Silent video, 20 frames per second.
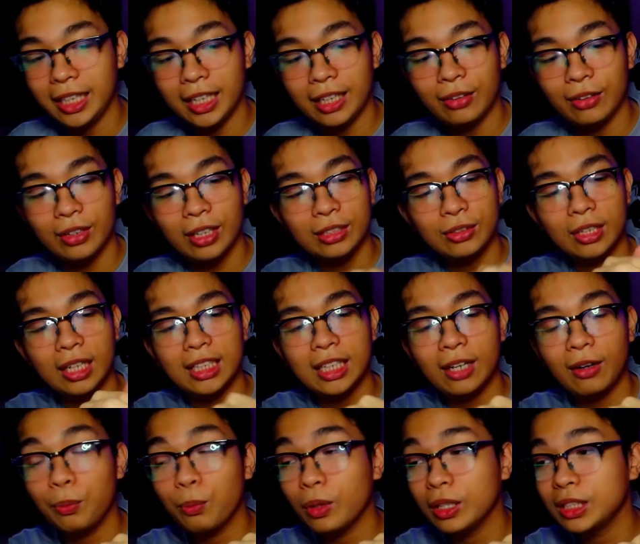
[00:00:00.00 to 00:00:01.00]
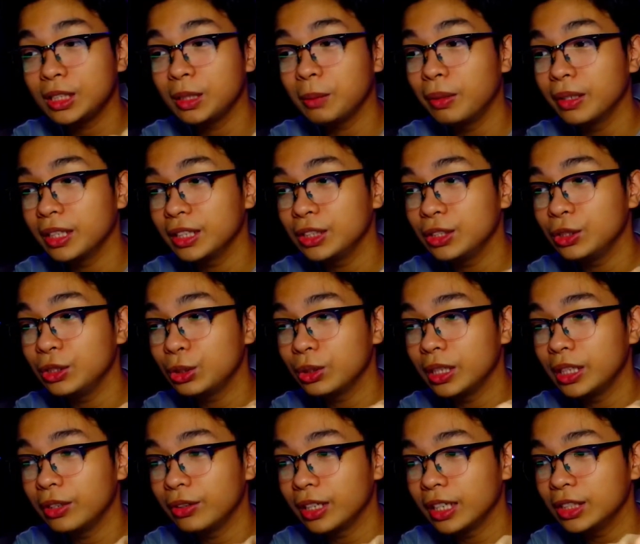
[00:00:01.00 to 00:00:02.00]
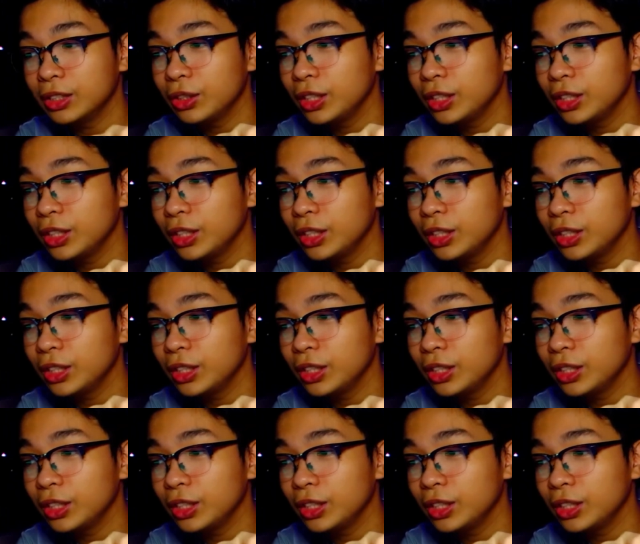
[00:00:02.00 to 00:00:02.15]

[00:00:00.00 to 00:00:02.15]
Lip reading: kidding, okay? So that's how I press the buttons usually, okay?